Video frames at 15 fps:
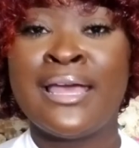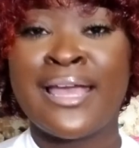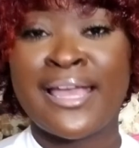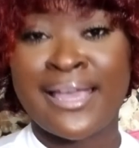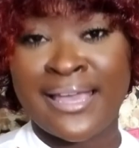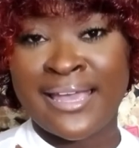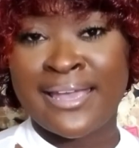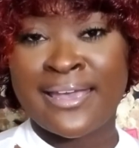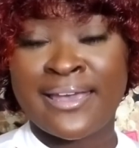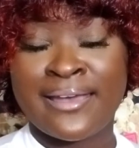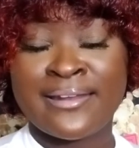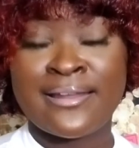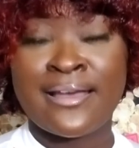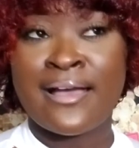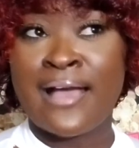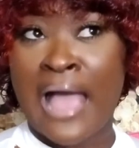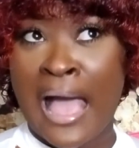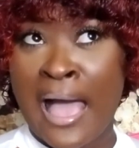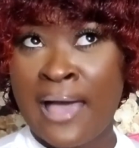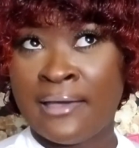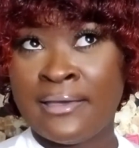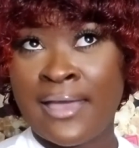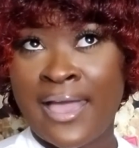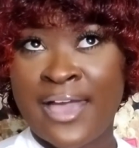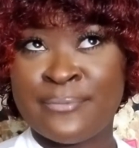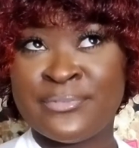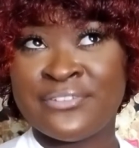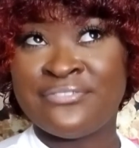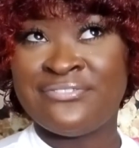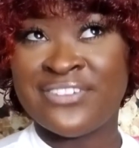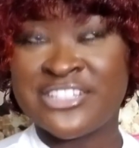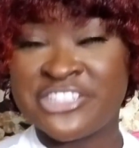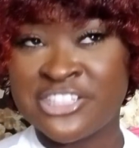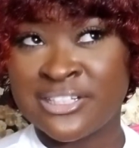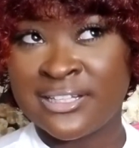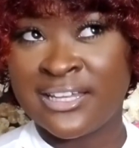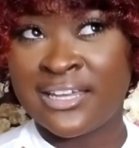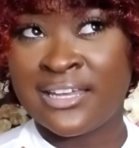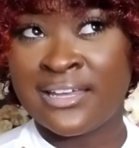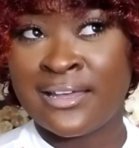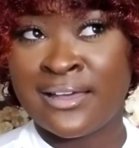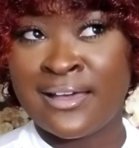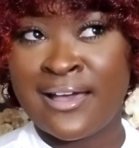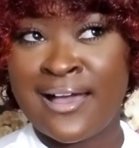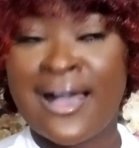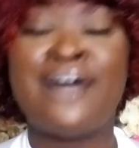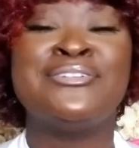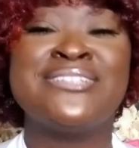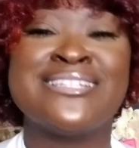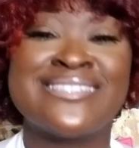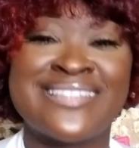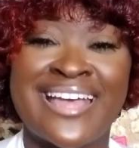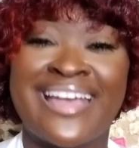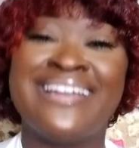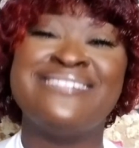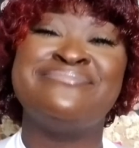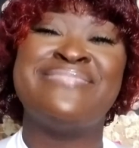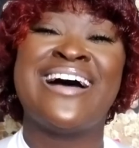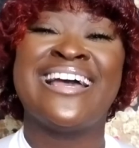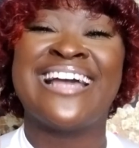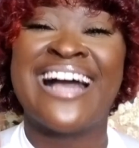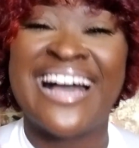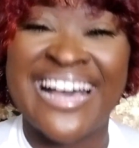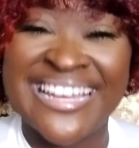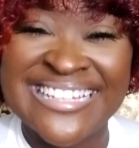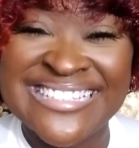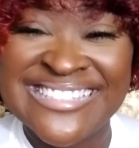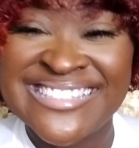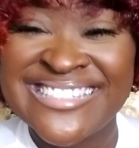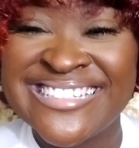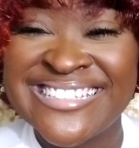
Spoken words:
And I am officially out this thing. Bye, guys.